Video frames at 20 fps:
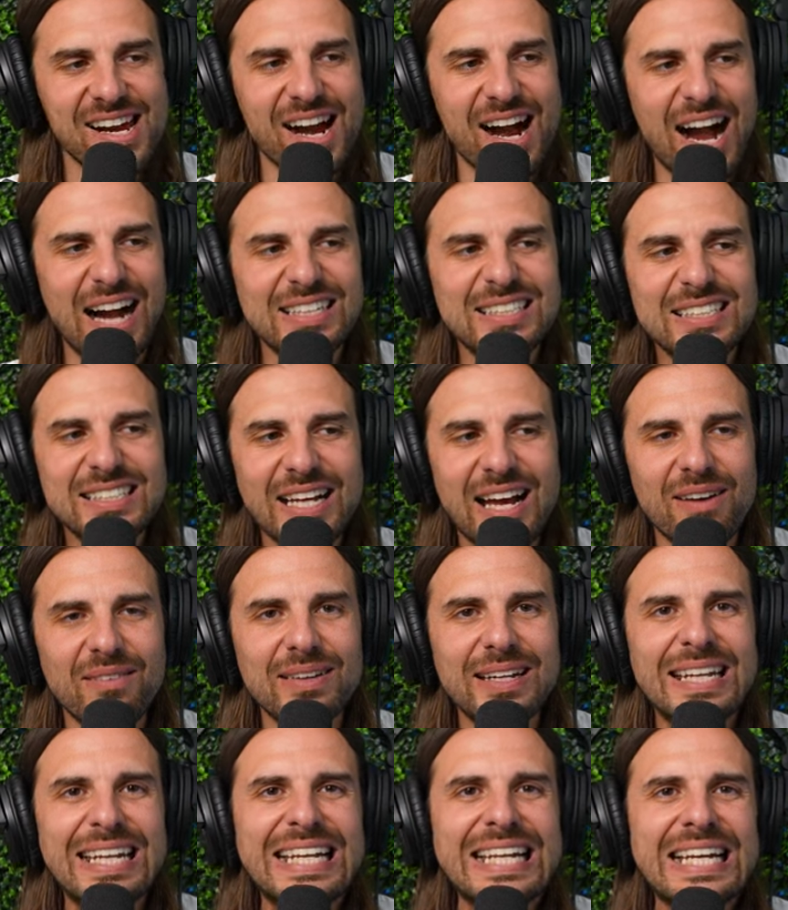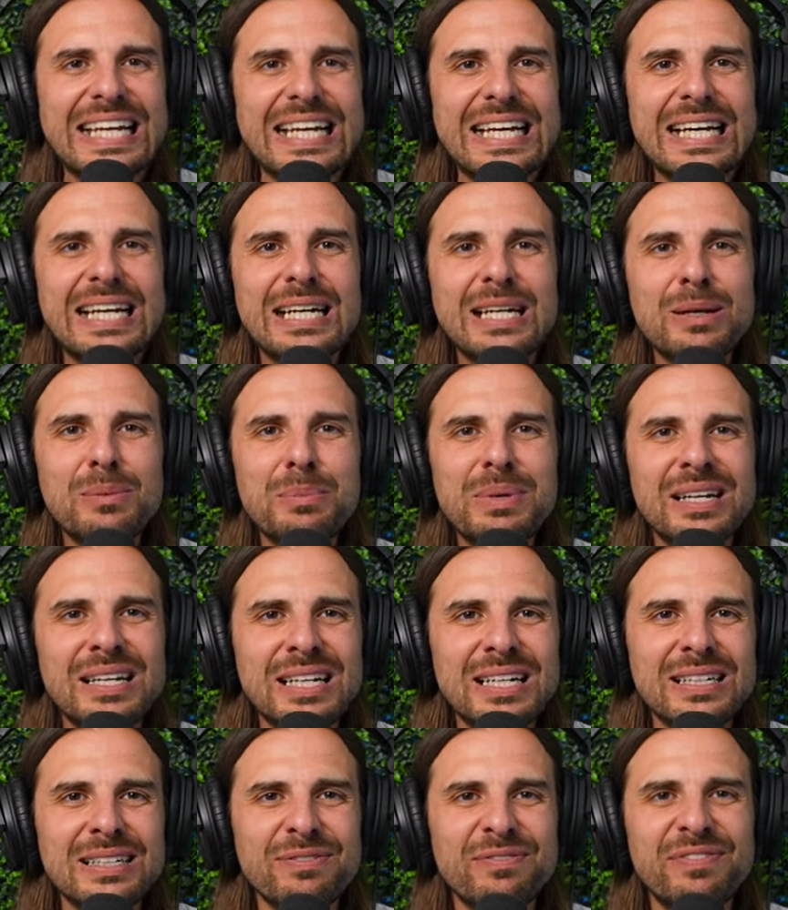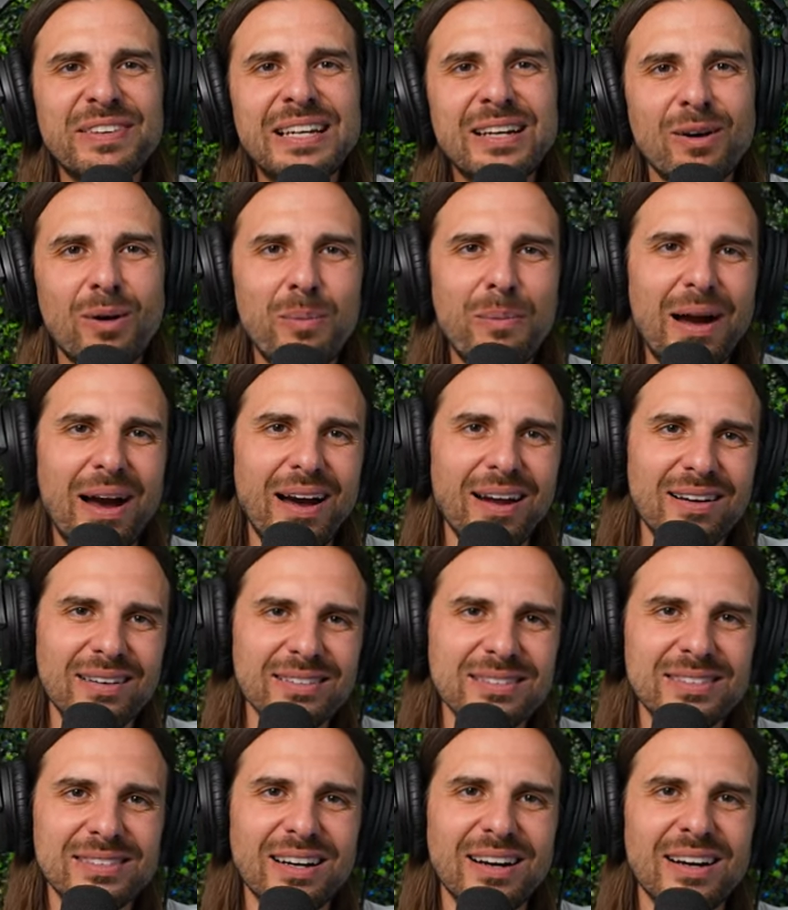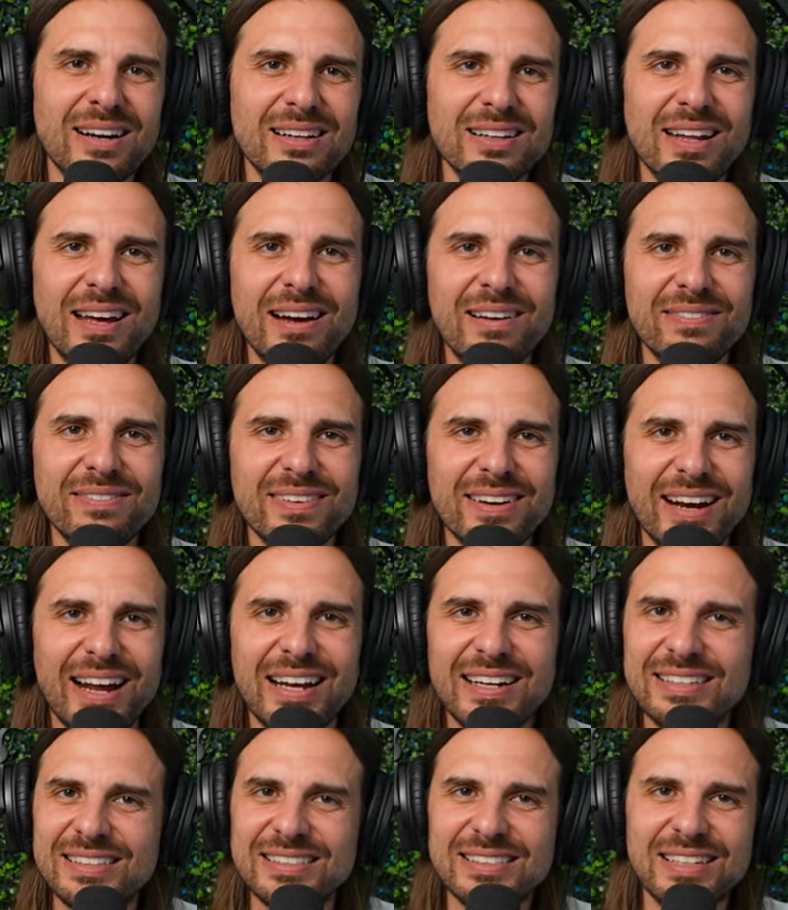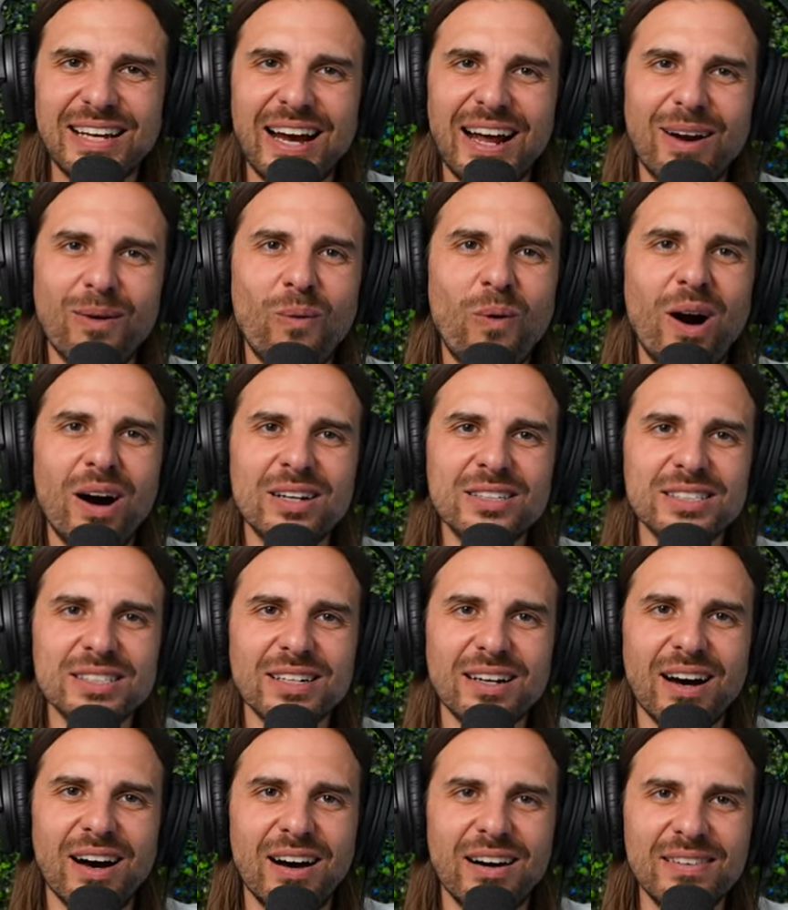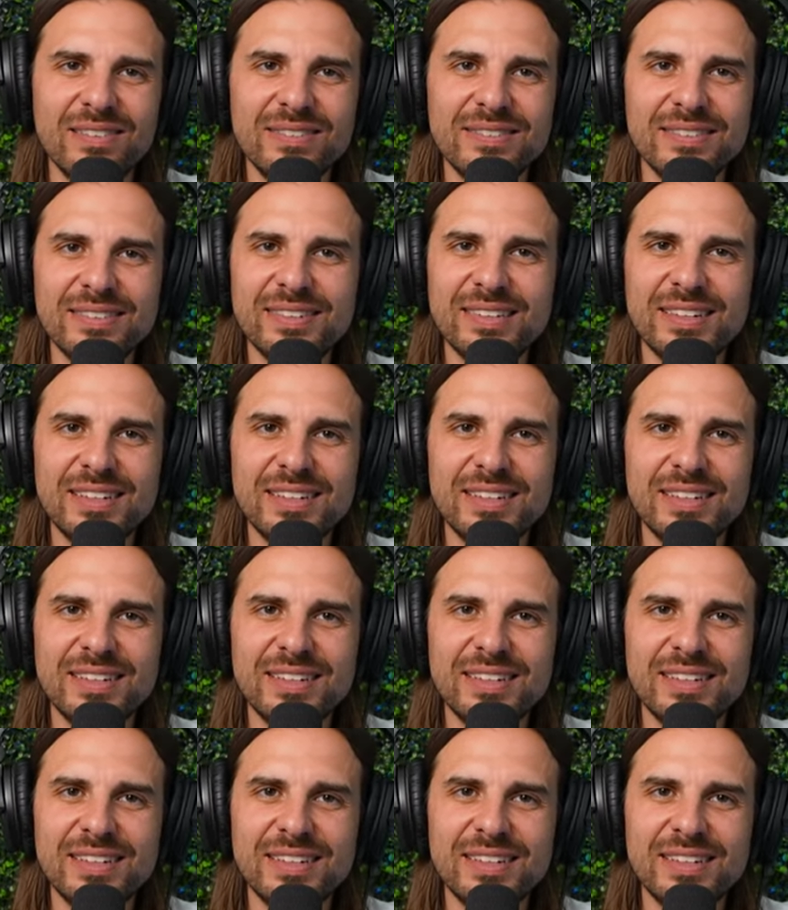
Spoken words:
I just have a little bit of fecal matter stuck left and I just got to wash it off.